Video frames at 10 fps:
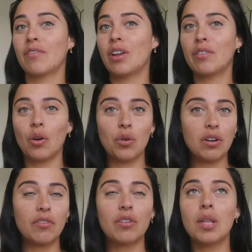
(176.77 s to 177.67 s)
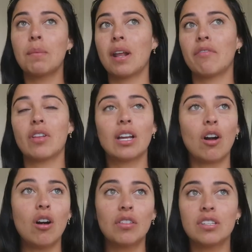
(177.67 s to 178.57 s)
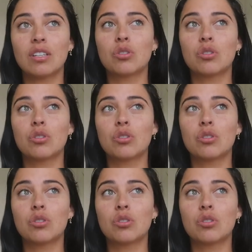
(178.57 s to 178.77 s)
I've never ordered from them, and I feel like all these